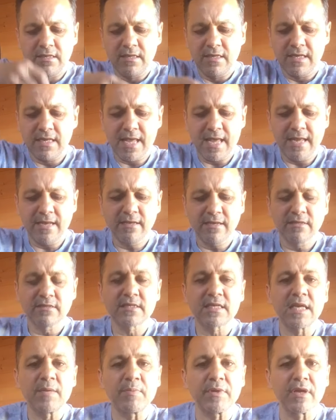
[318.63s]
again, to
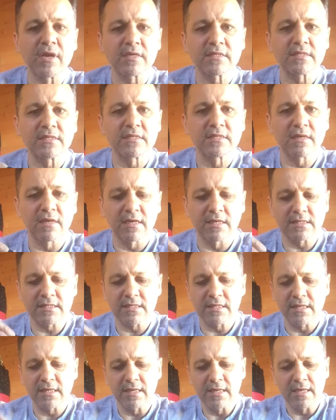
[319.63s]
keep it nice and tight,
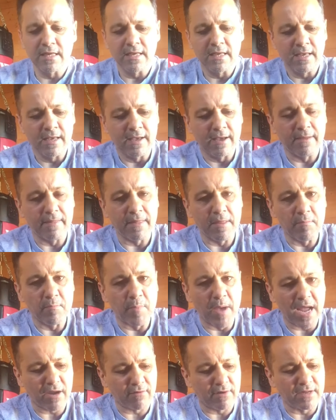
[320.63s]
and then
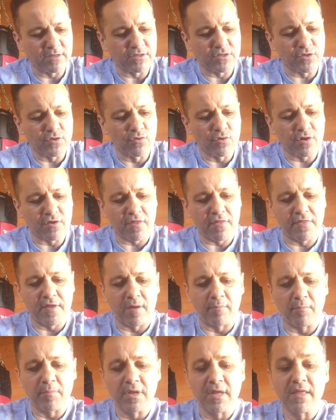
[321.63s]
back round to the hook of the
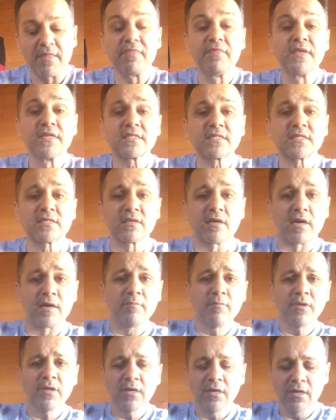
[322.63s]
thumb. This
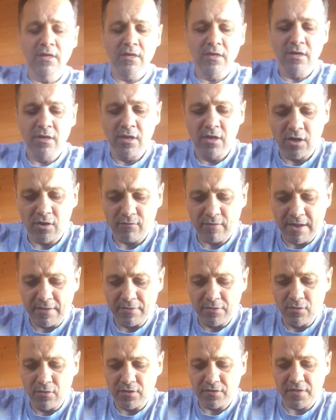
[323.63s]
time, around
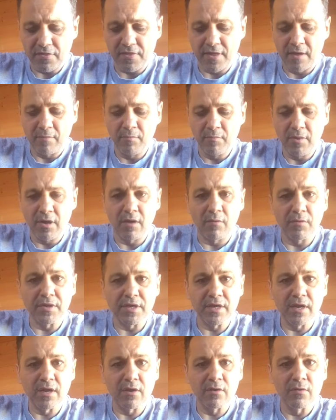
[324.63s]
the hook of the thumb, I want to
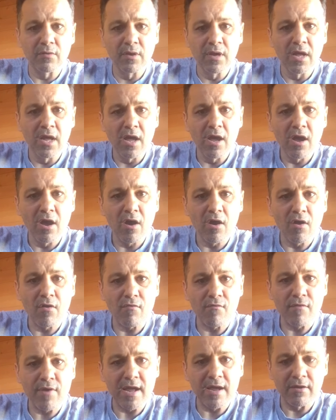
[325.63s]
go
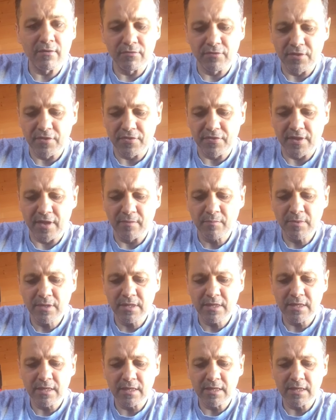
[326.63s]
around the thumb,